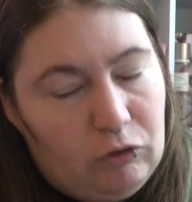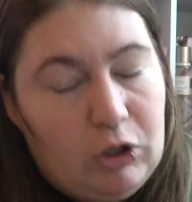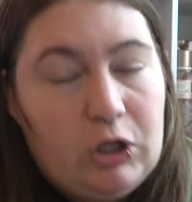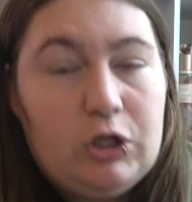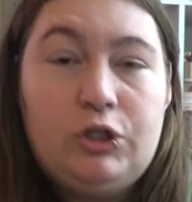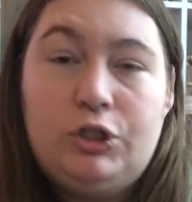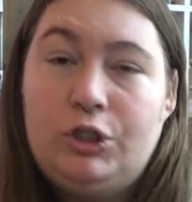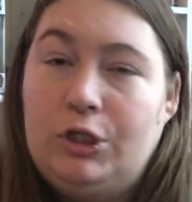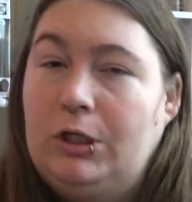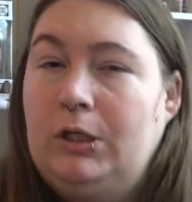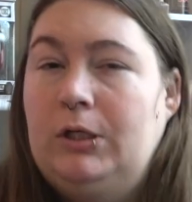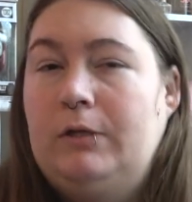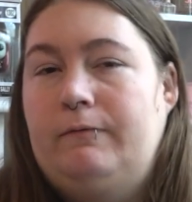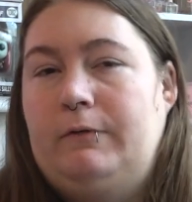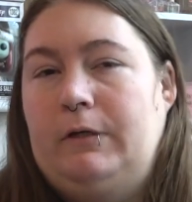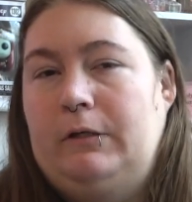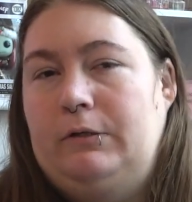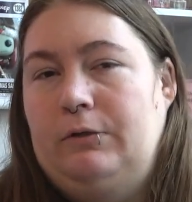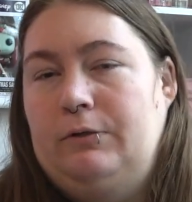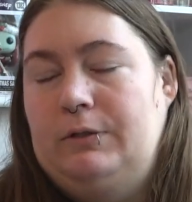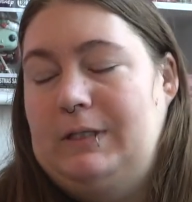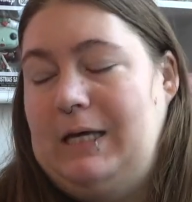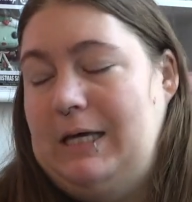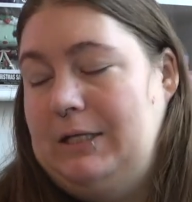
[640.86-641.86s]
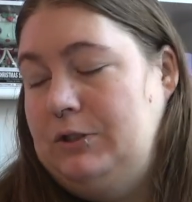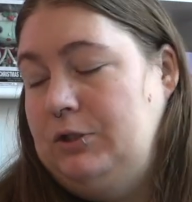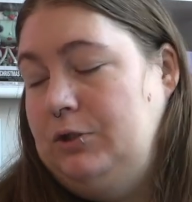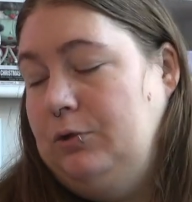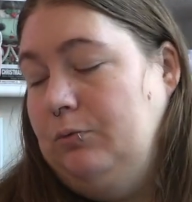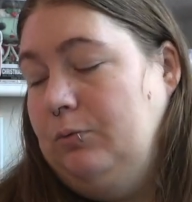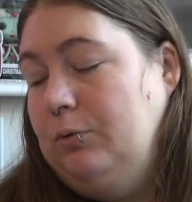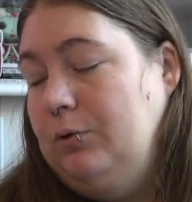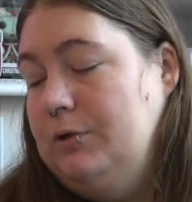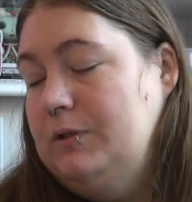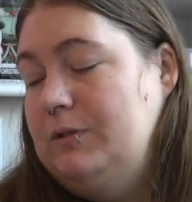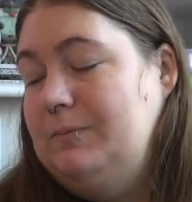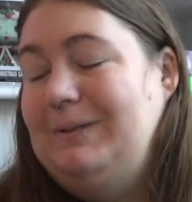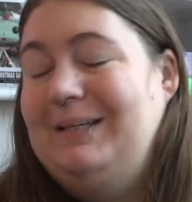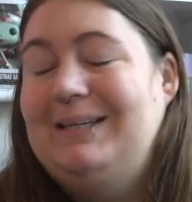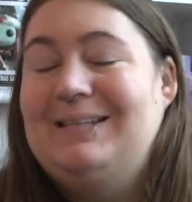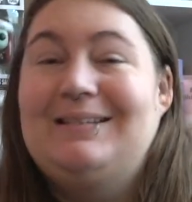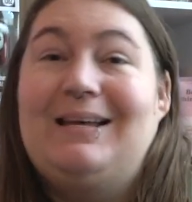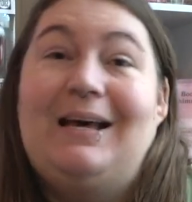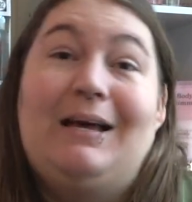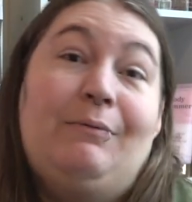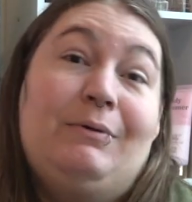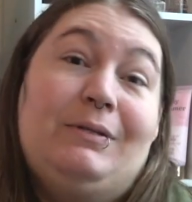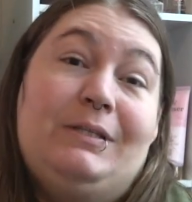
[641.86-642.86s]
shouldn't have done those last 2 rolls, because
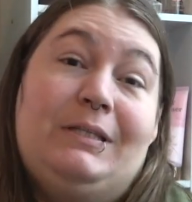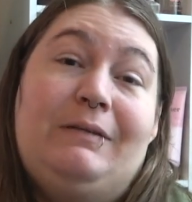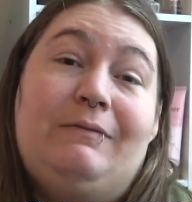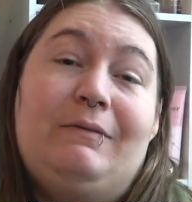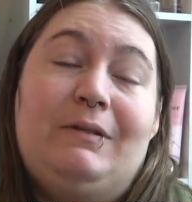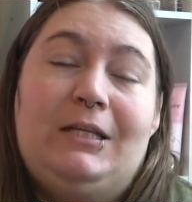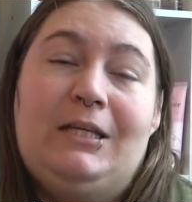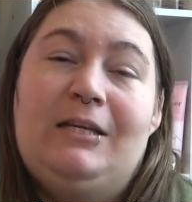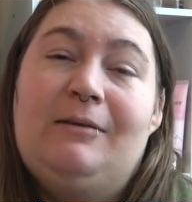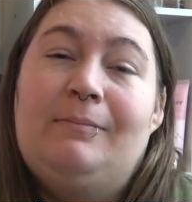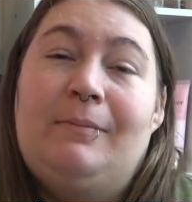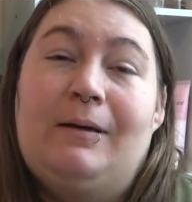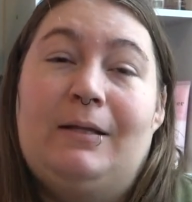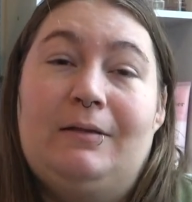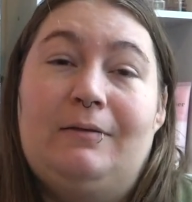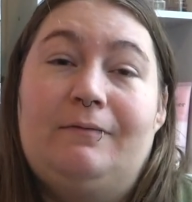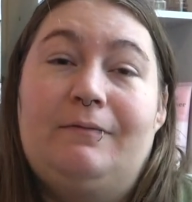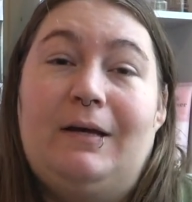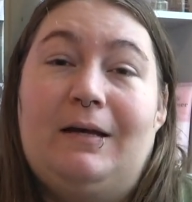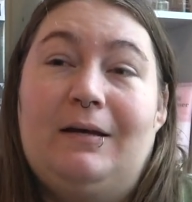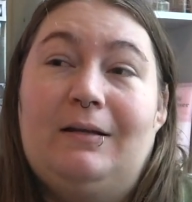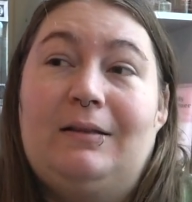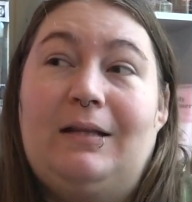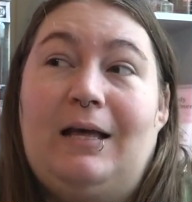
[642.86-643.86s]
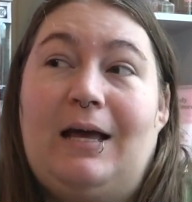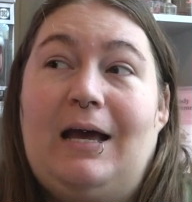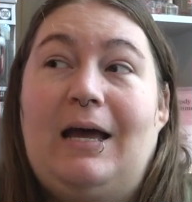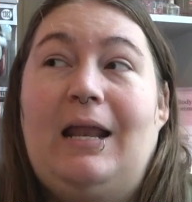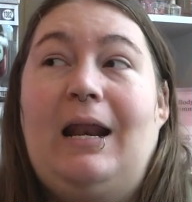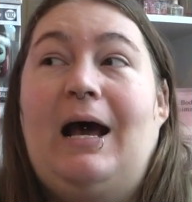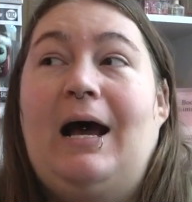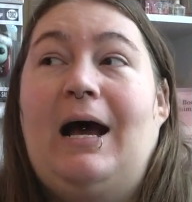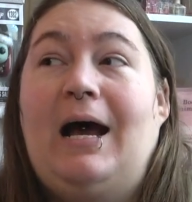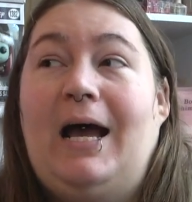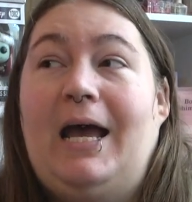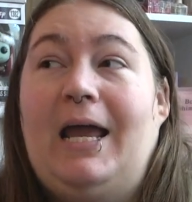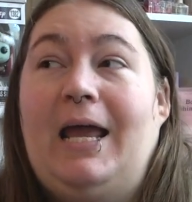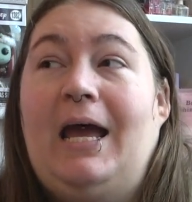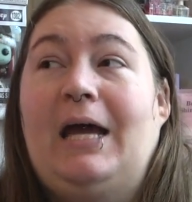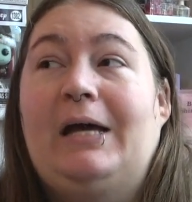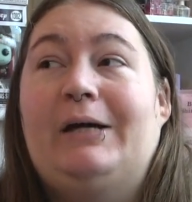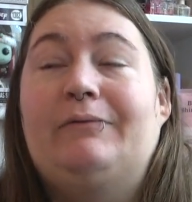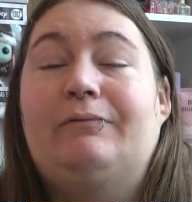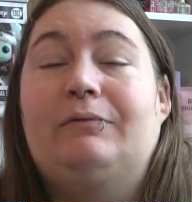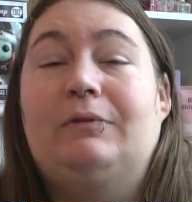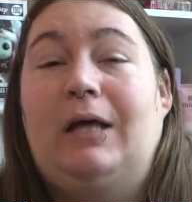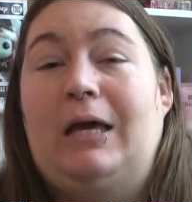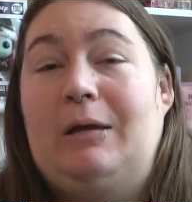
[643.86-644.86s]
I wasn't even thinking about the fact that I
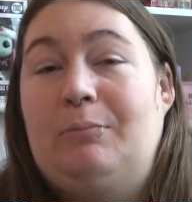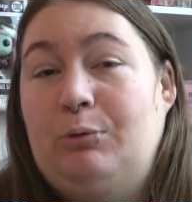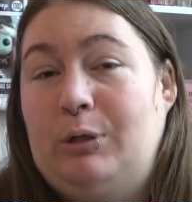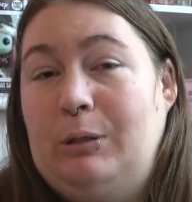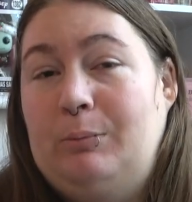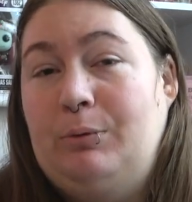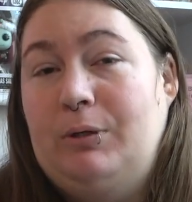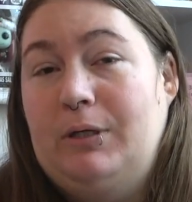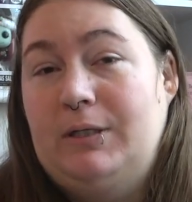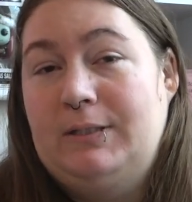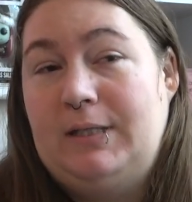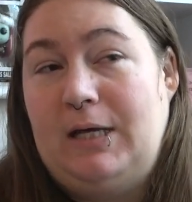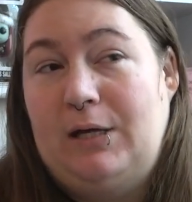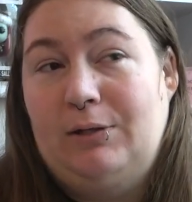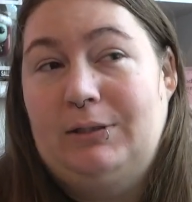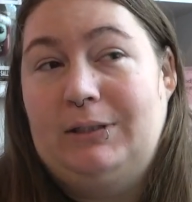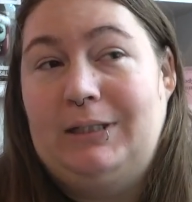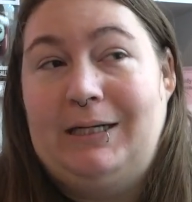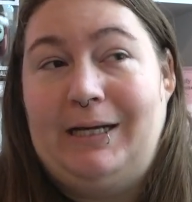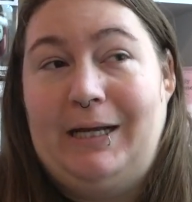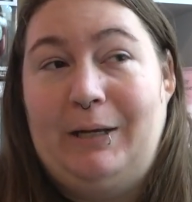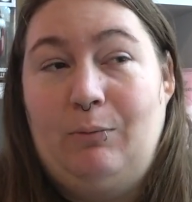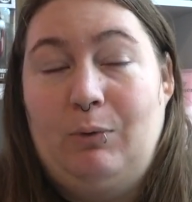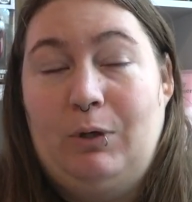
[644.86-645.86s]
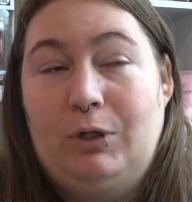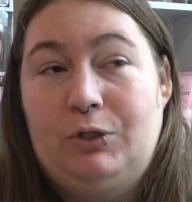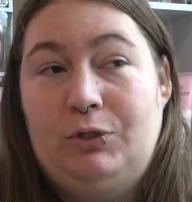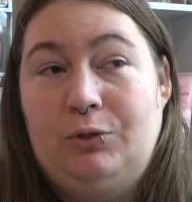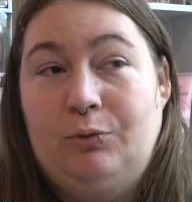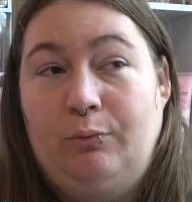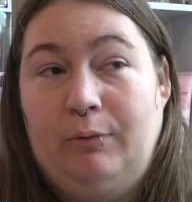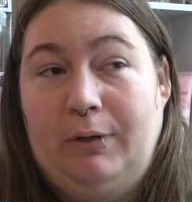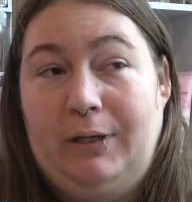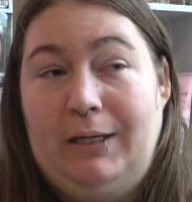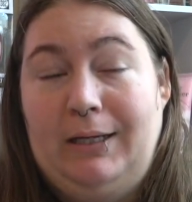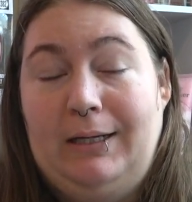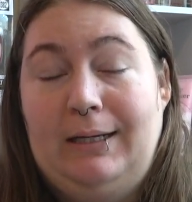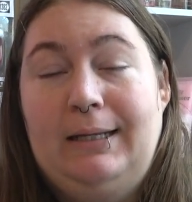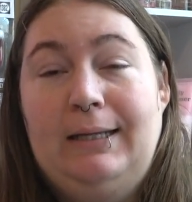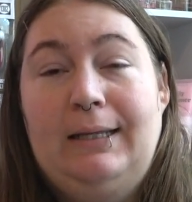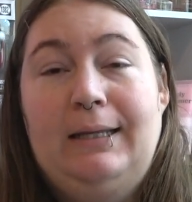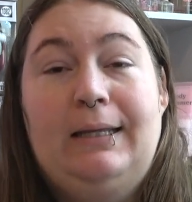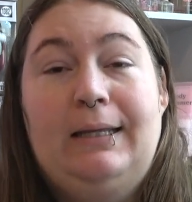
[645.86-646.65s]
have library books out that I want to read